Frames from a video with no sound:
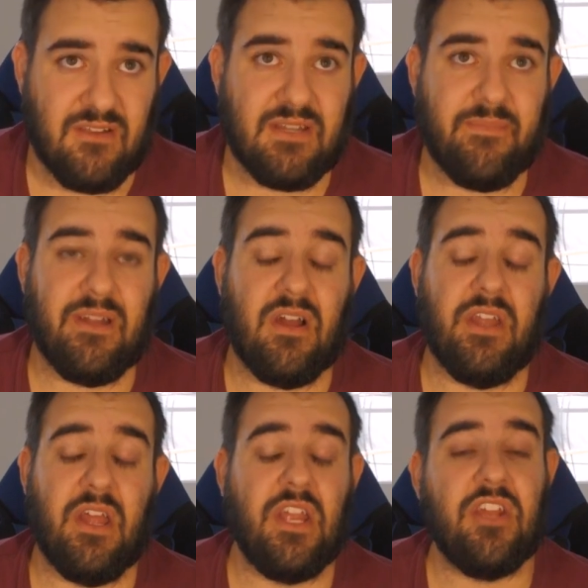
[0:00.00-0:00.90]
because I
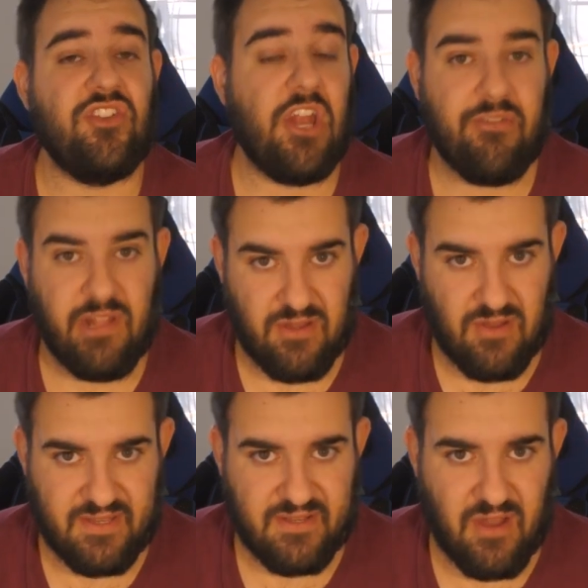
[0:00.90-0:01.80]
know you're genuinely a
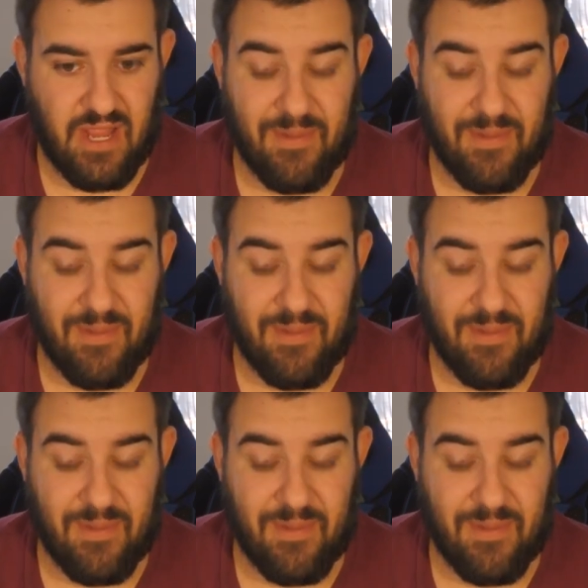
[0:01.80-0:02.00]
nice guy.